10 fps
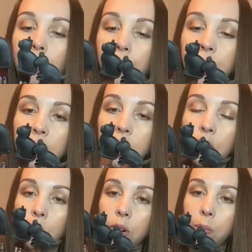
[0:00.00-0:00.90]
freaking
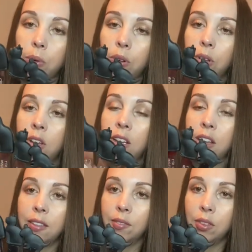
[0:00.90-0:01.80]
adorable
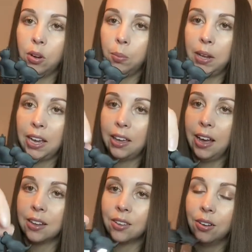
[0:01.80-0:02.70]
and little black
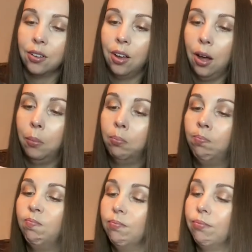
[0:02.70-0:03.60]
cats on top.
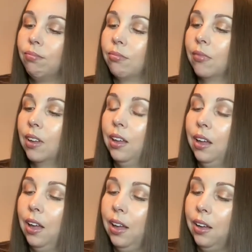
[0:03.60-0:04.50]

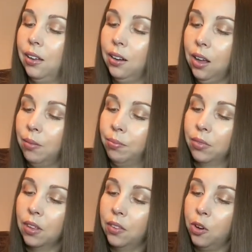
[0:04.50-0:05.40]
And yeah,
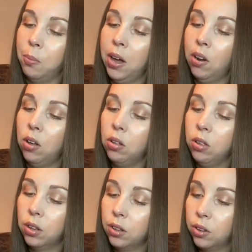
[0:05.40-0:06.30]
they're metal.
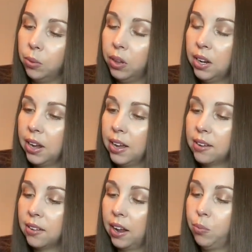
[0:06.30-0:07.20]
They're really
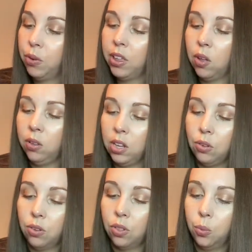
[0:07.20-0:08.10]
nice. I really only
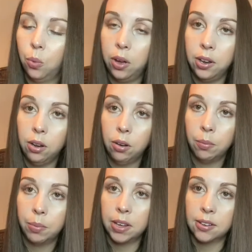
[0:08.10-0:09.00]
use the one
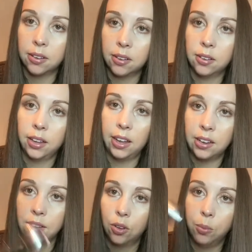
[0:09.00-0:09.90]
because this is like I
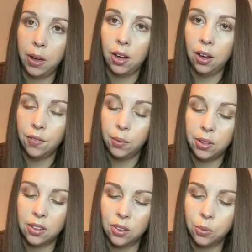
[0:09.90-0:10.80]
scoop my coffee with
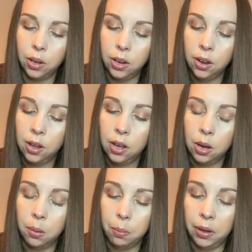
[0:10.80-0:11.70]
this one.
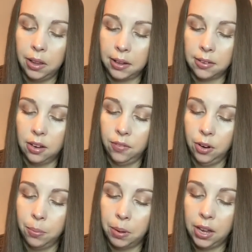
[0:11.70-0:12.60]
But like I said, if
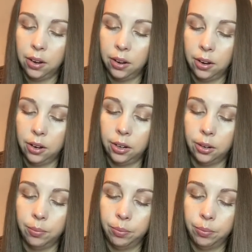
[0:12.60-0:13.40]
you're a baker,